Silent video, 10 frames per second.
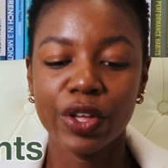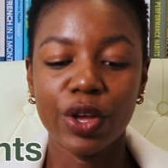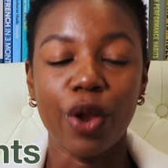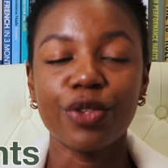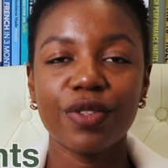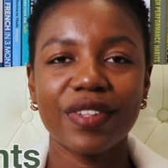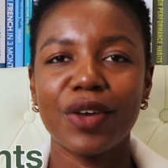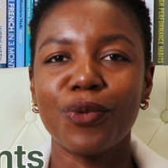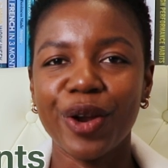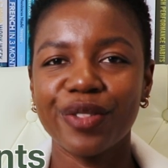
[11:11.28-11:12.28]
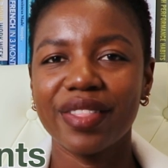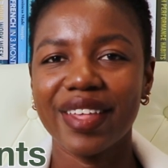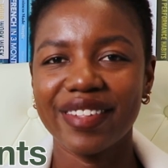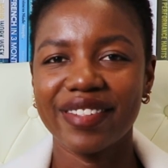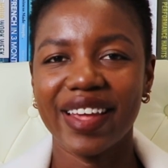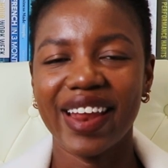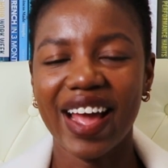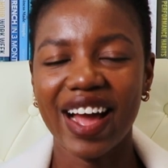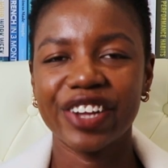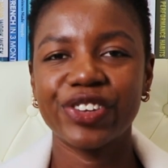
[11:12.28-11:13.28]
You'll also see one of the things that I
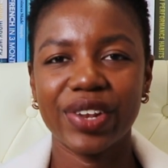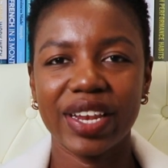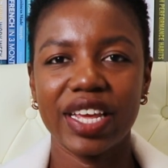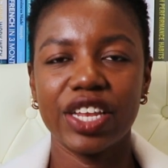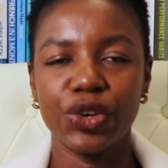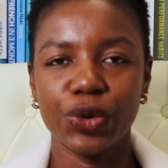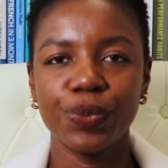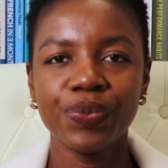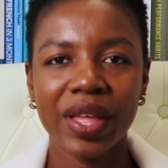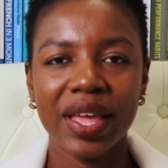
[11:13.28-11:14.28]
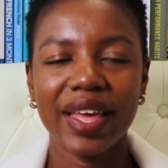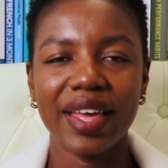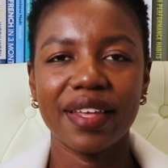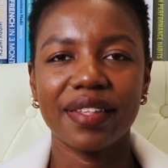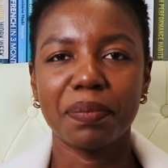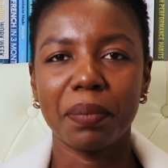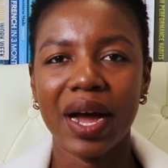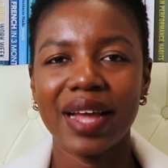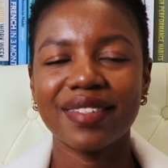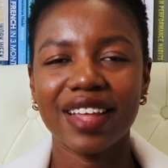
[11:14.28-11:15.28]
actually do is
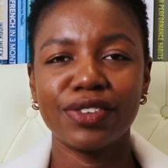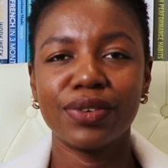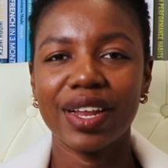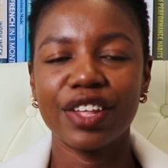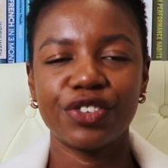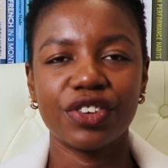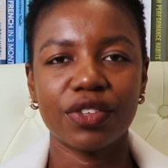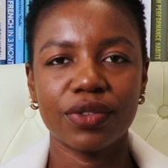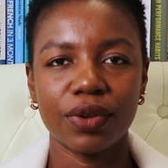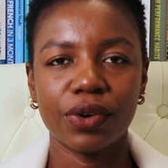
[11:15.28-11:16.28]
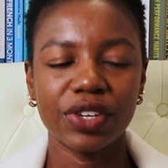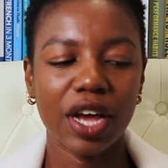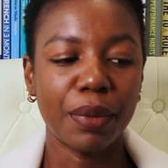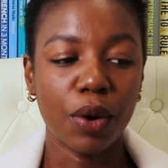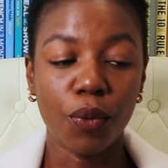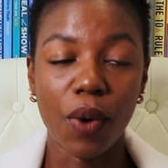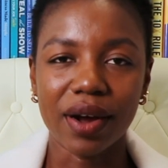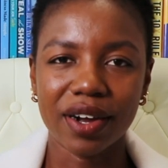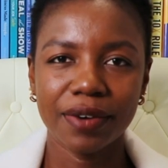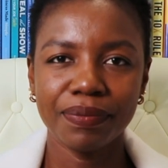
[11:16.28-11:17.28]
my schedule is just not about
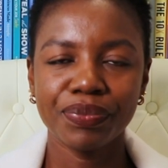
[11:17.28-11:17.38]
work.